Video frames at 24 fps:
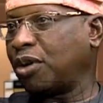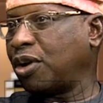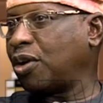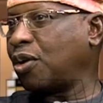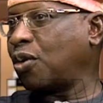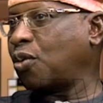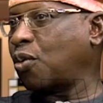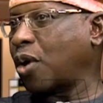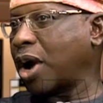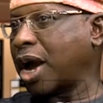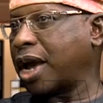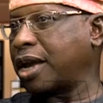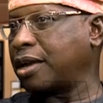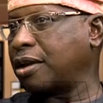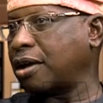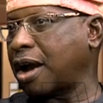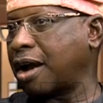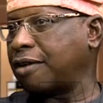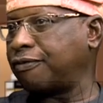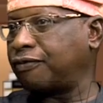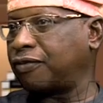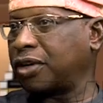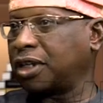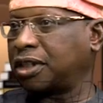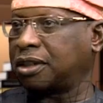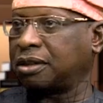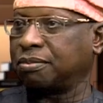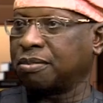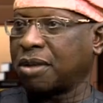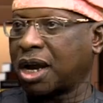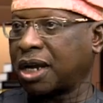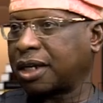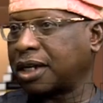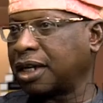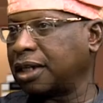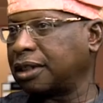Meanwhile, your
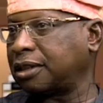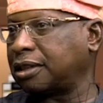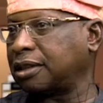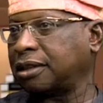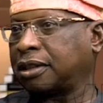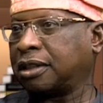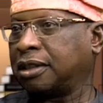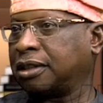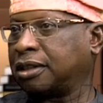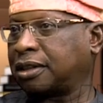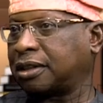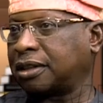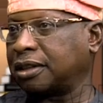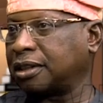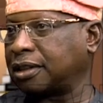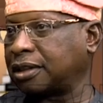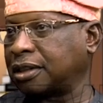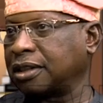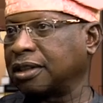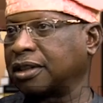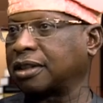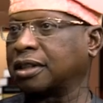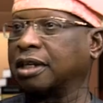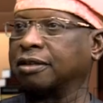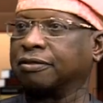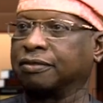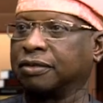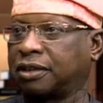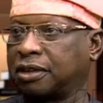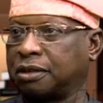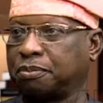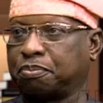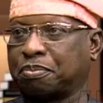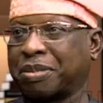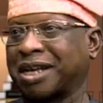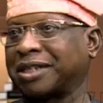average market is 60,
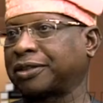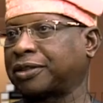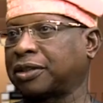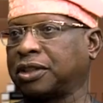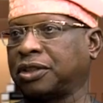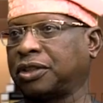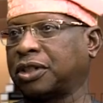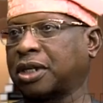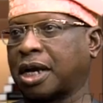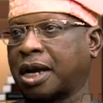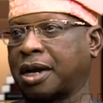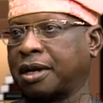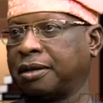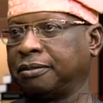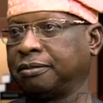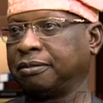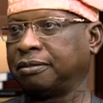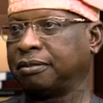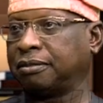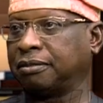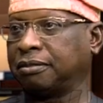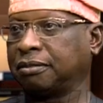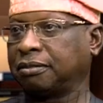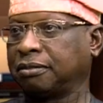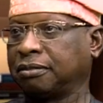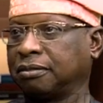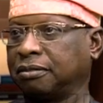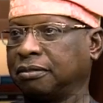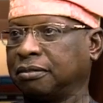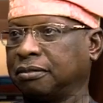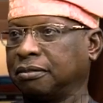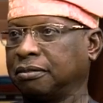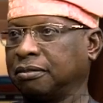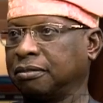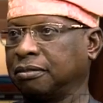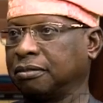70 passenger.
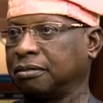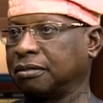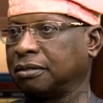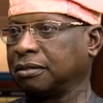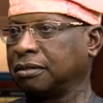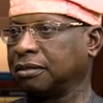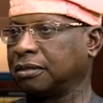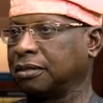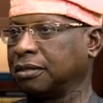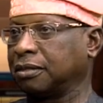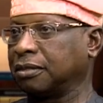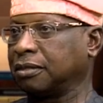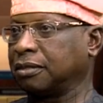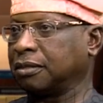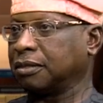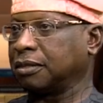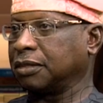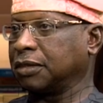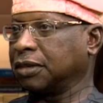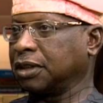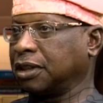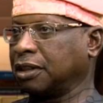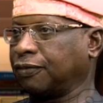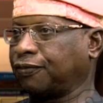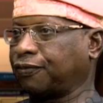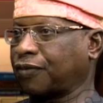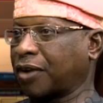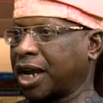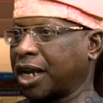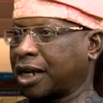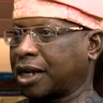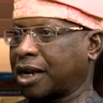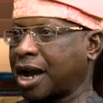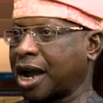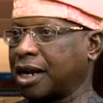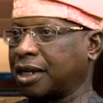Mm. If
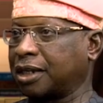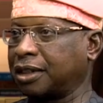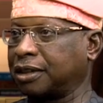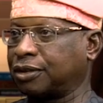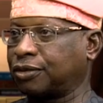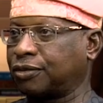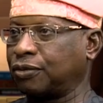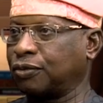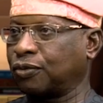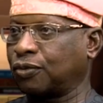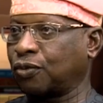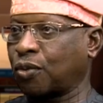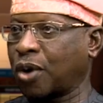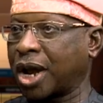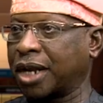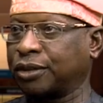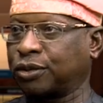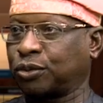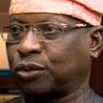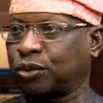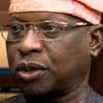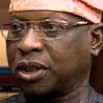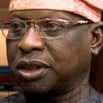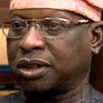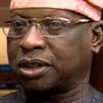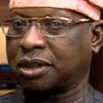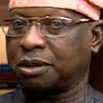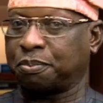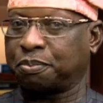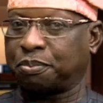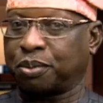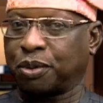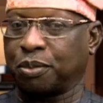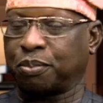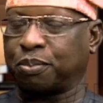I carry 120